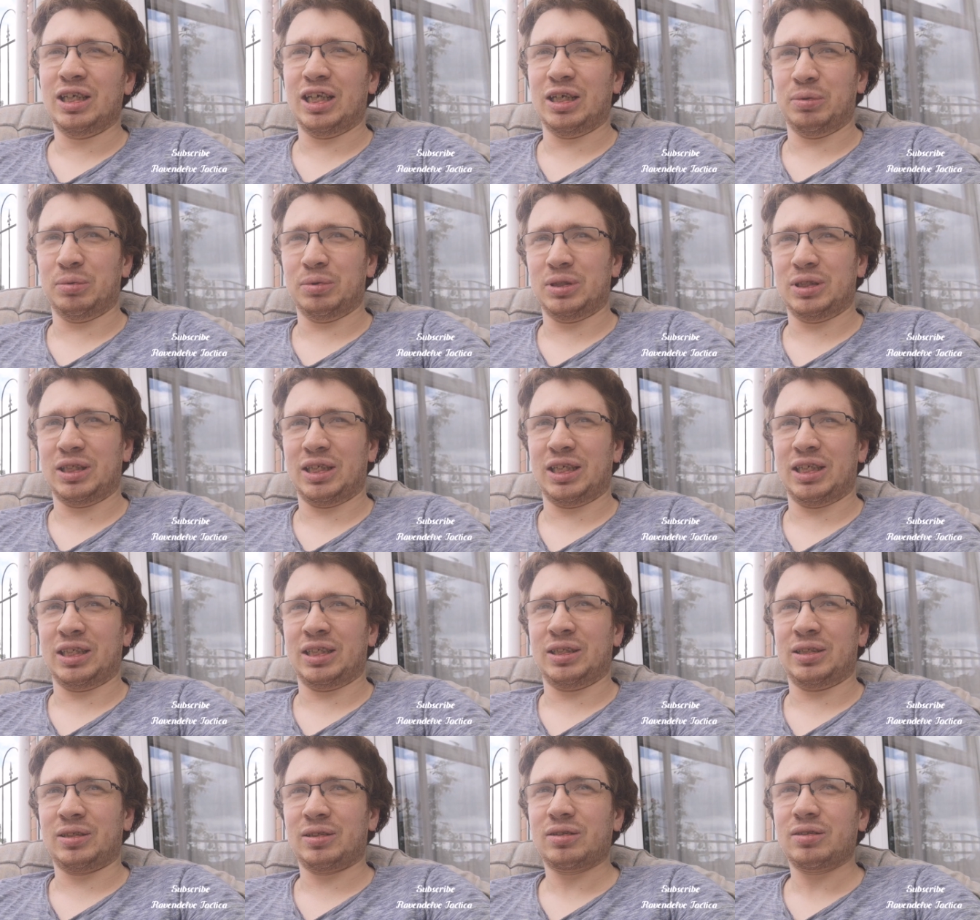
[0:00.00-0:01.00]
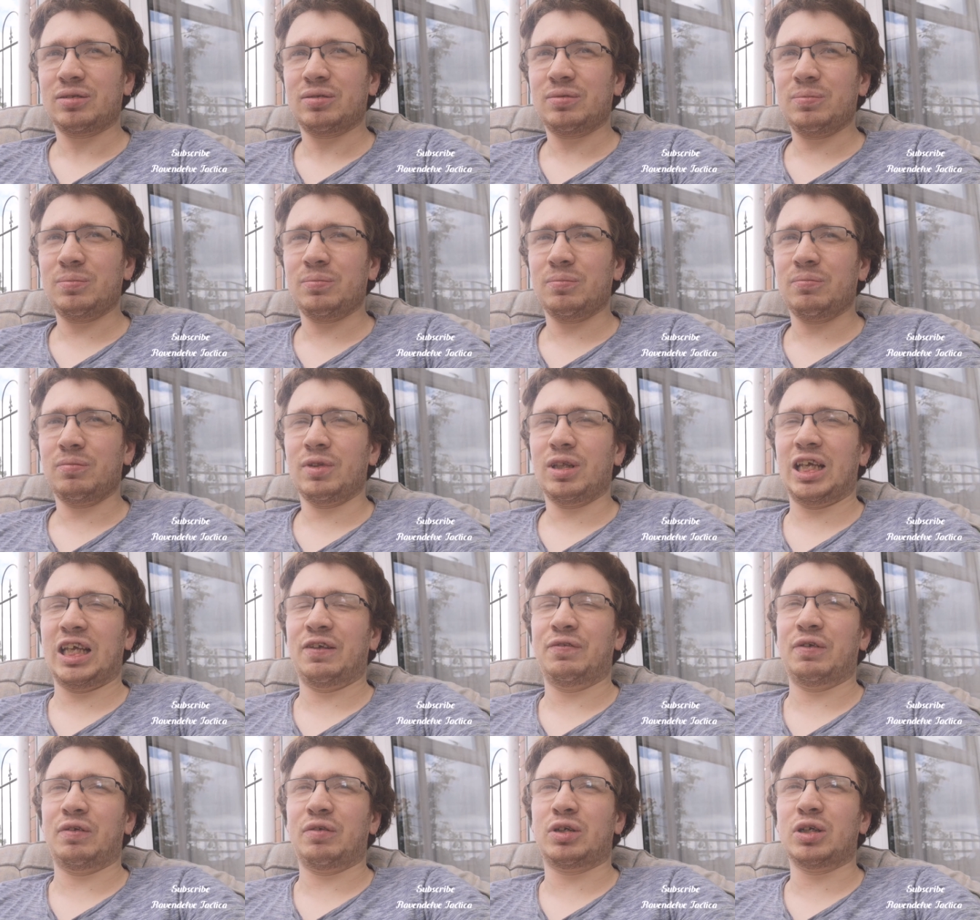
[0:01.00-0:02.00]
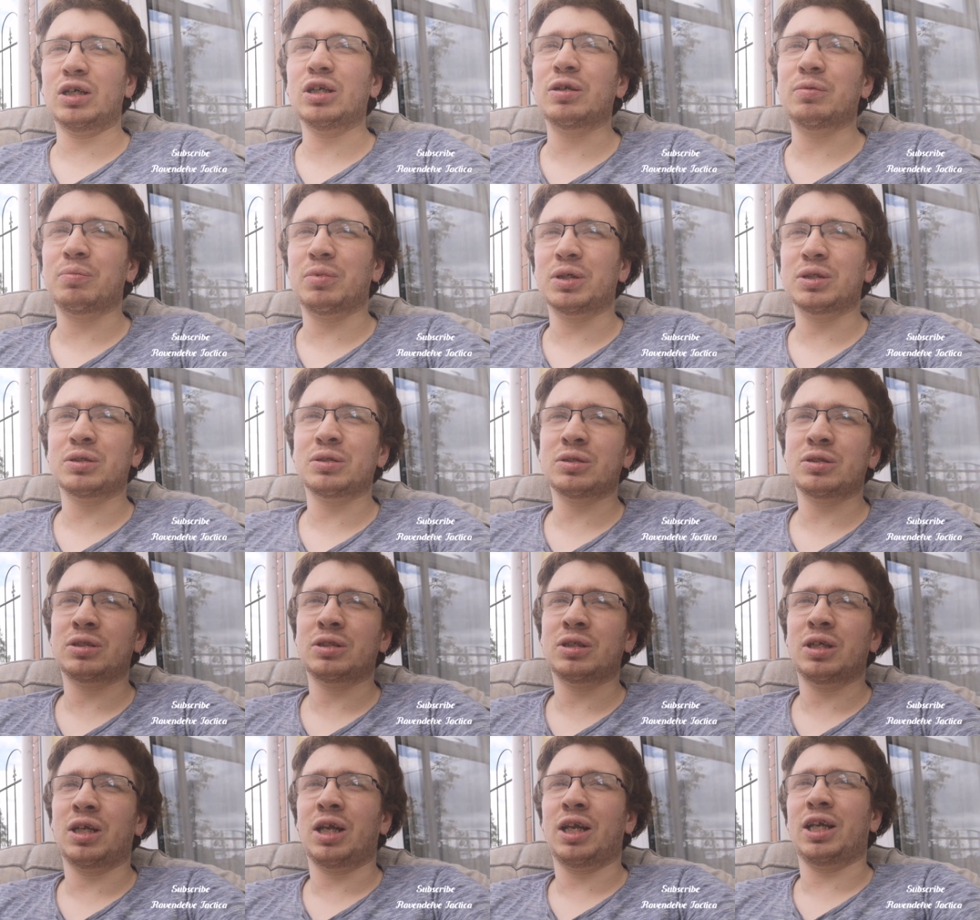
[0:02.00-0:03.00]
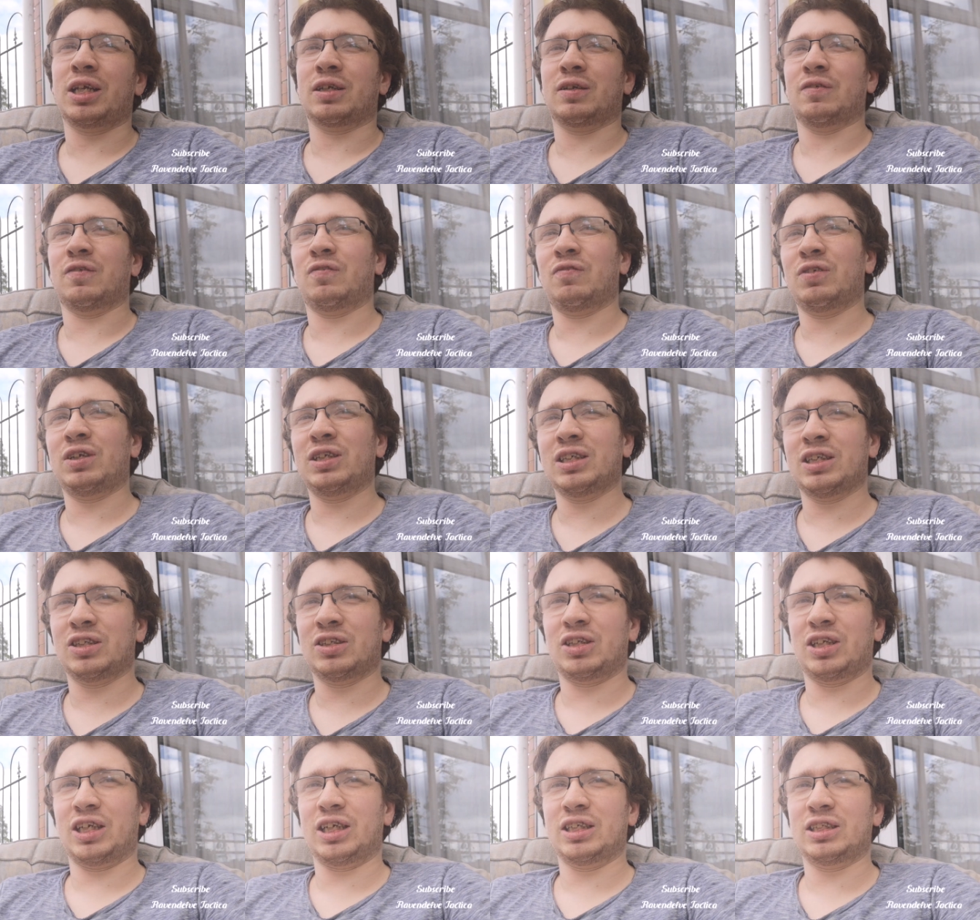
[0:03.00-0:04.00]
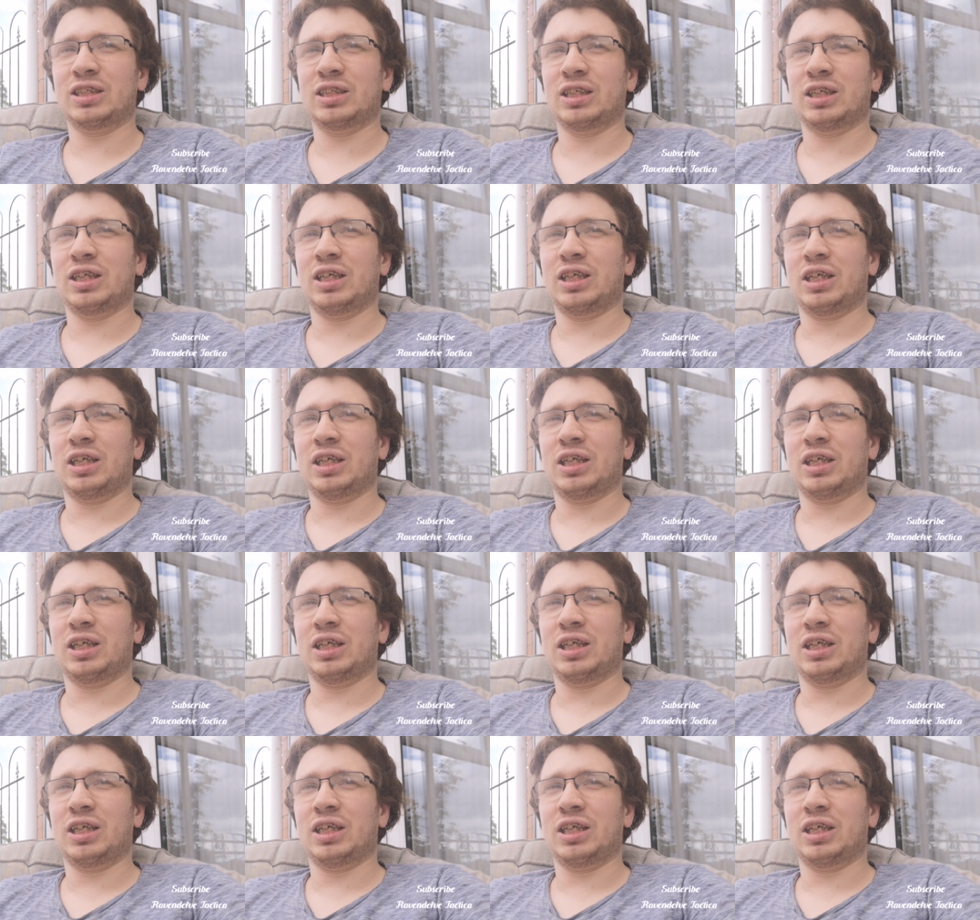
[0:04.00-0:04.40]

It was a, if you've got the models, you can field this,